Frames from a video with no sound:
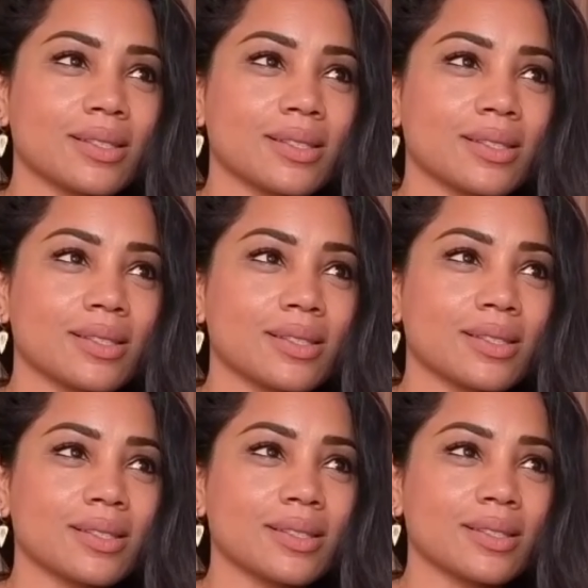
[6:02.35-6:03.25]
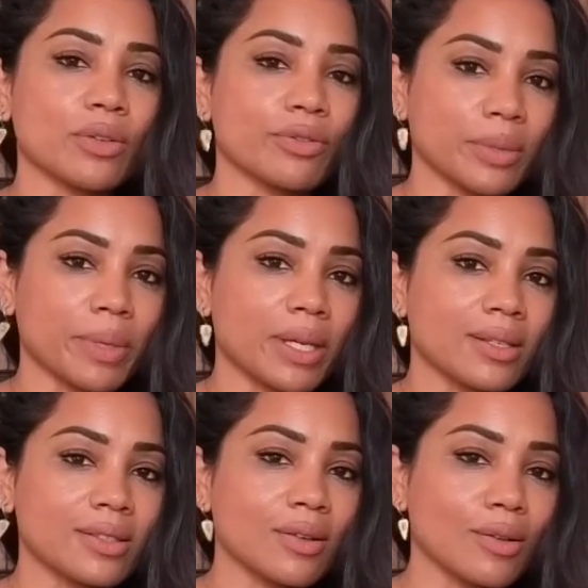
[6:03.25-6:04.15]
And that happens when you flip it.
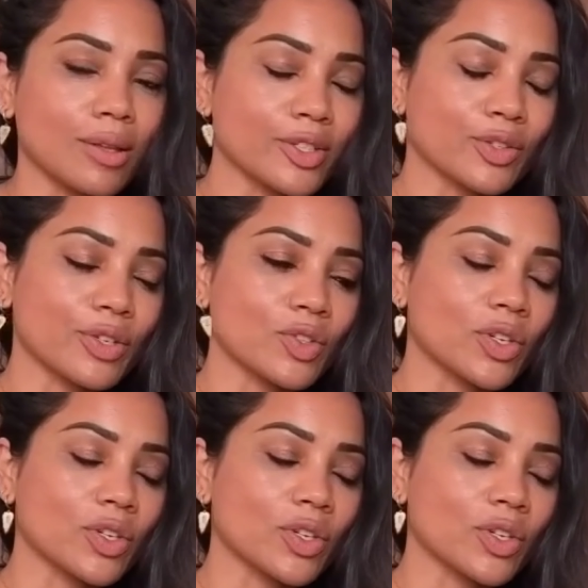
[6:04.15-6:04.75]
So long story short,